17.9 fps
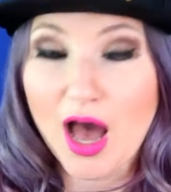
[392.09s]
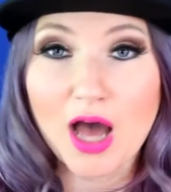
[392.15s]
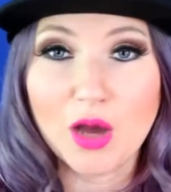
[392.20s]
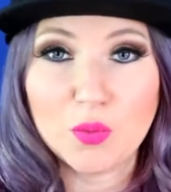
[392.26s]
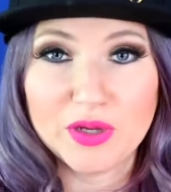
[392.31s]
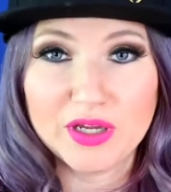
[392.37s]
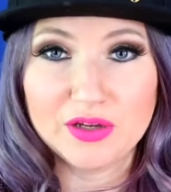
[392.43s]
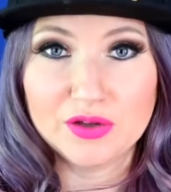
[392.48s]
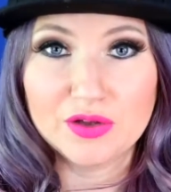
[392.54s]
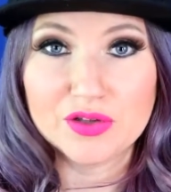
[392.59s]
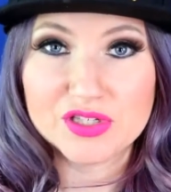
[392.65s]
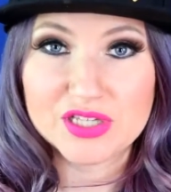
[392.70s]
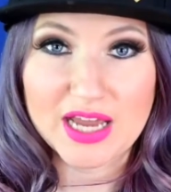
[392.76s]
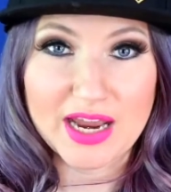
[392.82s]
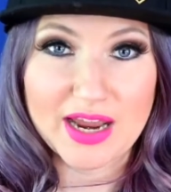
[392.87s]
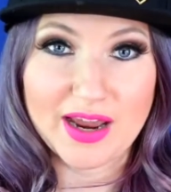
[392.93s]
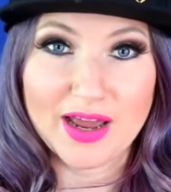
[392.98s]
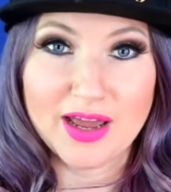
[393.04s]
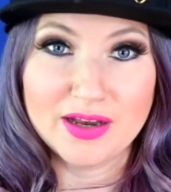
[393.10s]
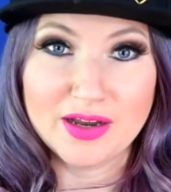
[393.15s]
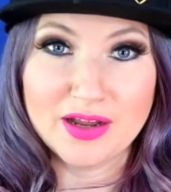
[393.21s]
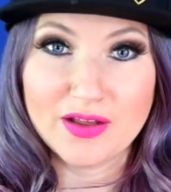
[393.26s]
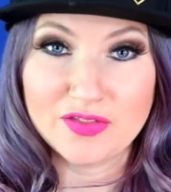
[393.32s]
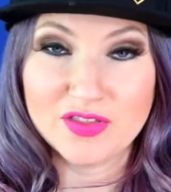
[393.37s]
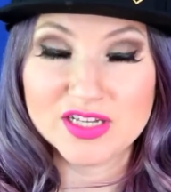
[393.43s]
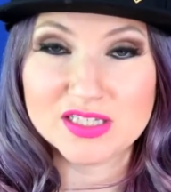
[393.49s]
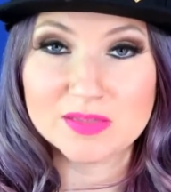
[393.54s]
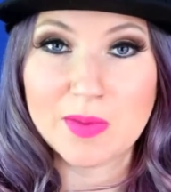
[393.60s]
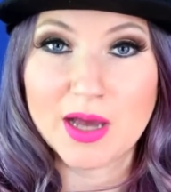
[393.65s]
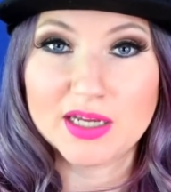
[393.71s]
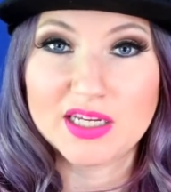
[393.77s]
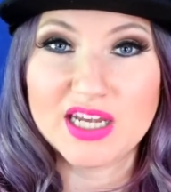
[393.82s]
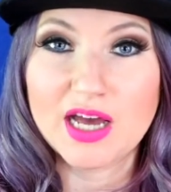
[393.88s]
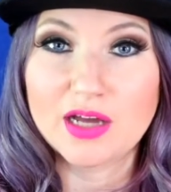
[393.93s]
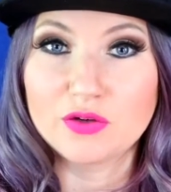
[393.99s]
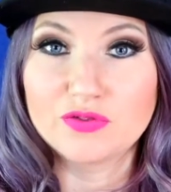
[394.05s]
Hot Wheels and this
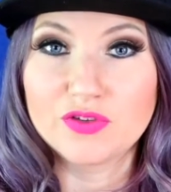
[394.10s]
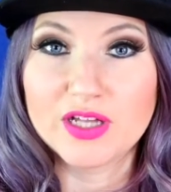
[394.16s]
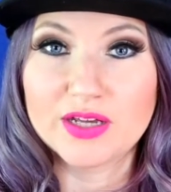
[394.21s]
macchiato